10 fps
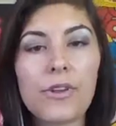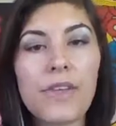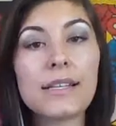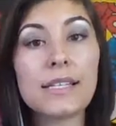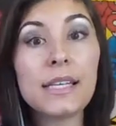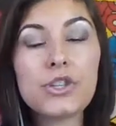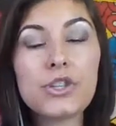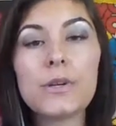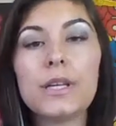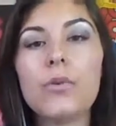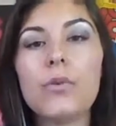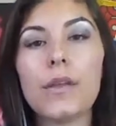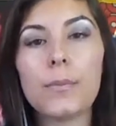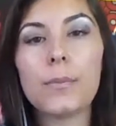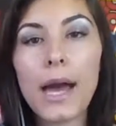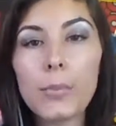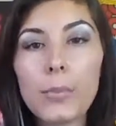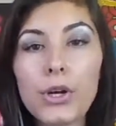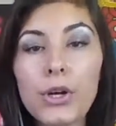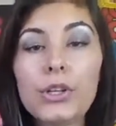that did intrigue you on the back burner and you
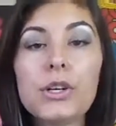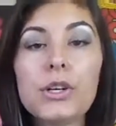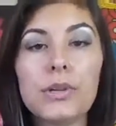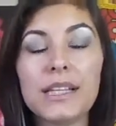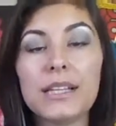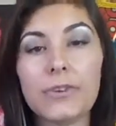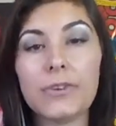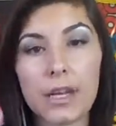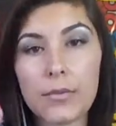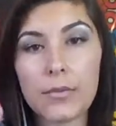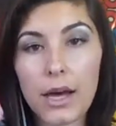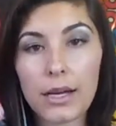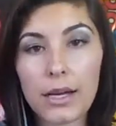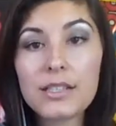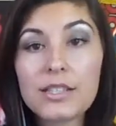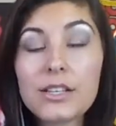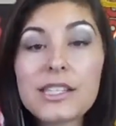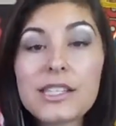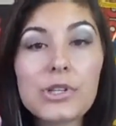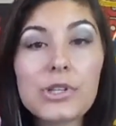completely forget about it until someone draws your attention
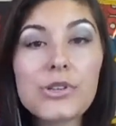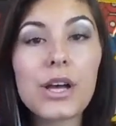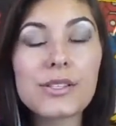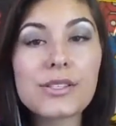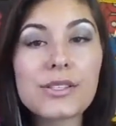to it again.